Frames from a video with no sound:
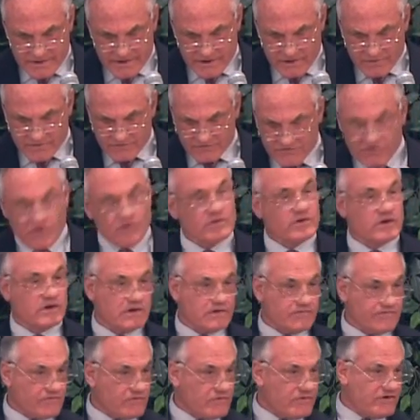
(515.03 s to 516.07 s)

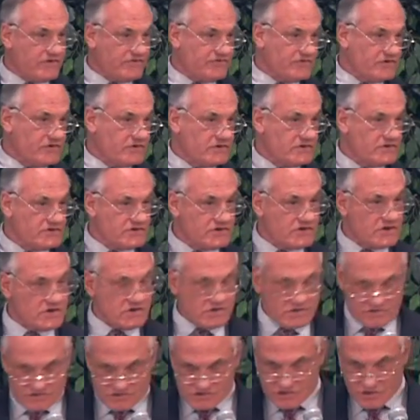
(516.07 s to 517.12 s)
Arizona, for instance,
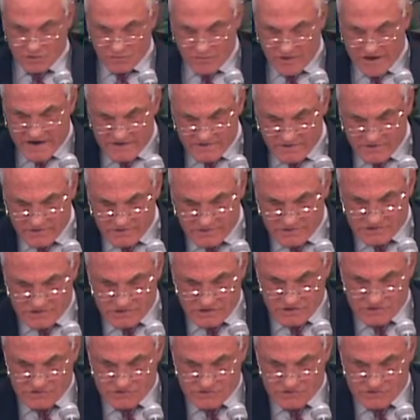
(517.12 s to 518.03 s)
surrenders